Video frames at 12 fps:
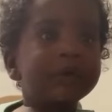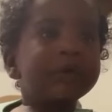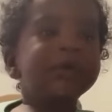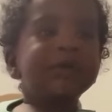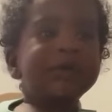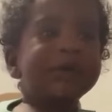
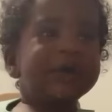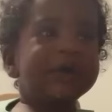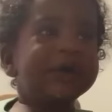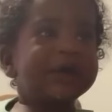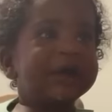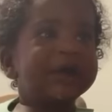Oh, wait.
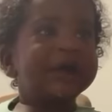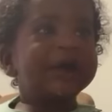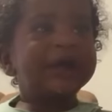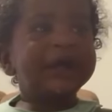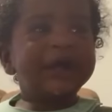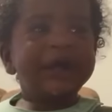
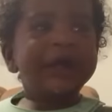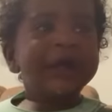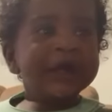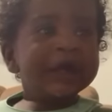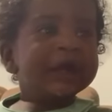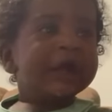Patience.
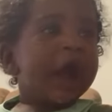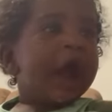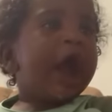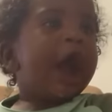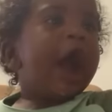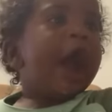
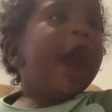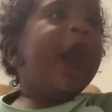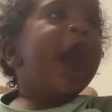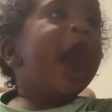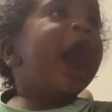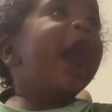Patience
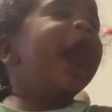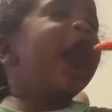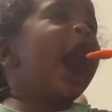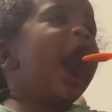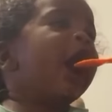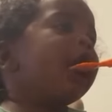is
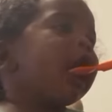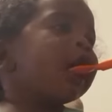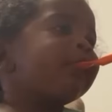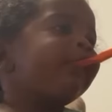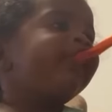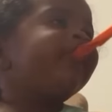important, my
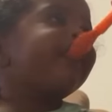love.